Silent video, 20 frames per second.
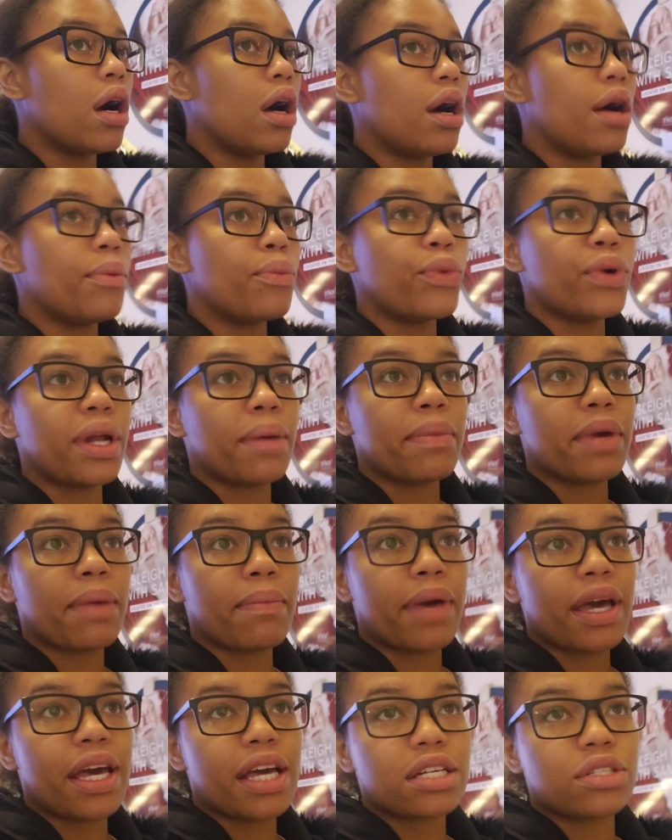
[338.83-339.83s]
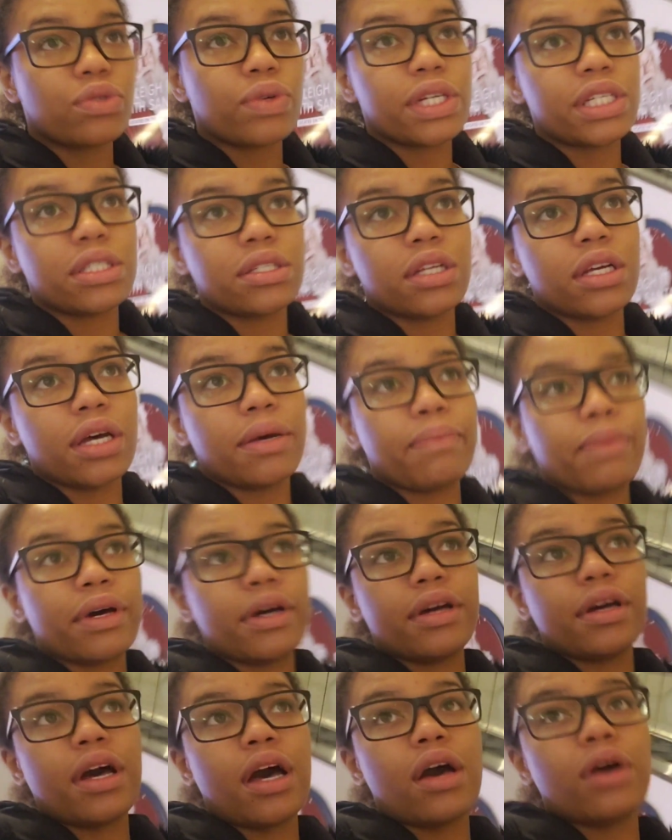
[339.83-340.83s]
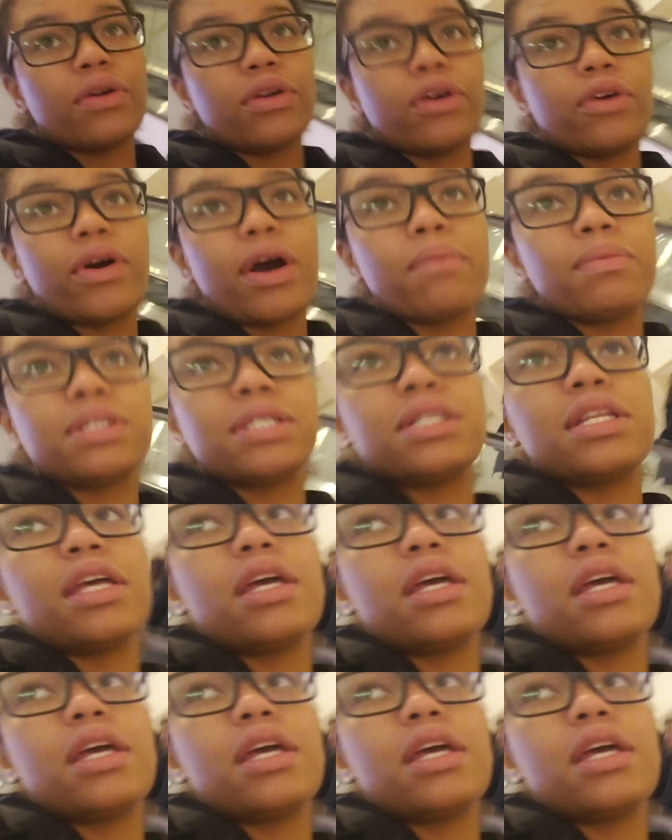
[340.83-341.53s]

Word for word: um, when I'm getting my x-rays done, but I don't know. I'm gonna